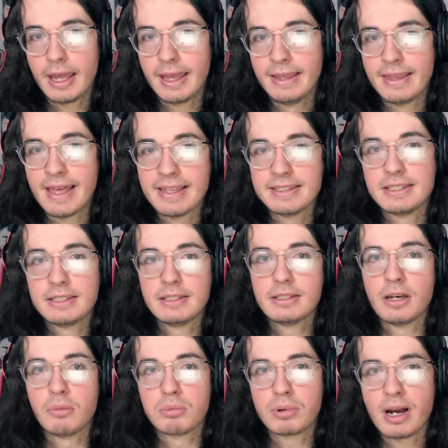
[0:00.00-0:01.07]
And that's
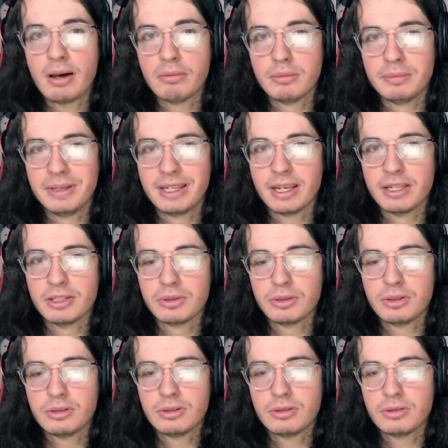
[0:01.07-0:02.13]
a problem
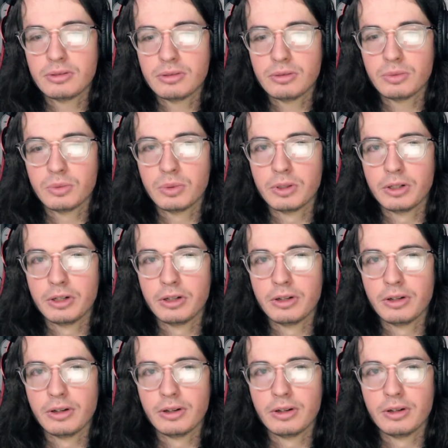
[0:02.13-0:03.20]
because
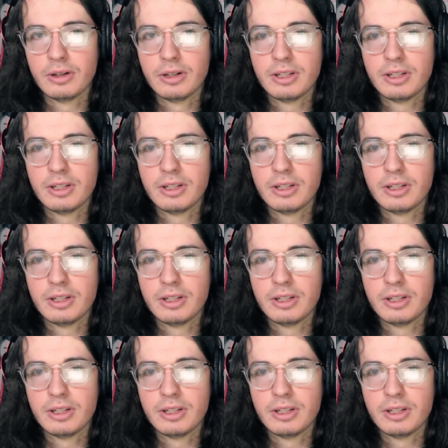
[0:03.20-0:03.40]
we're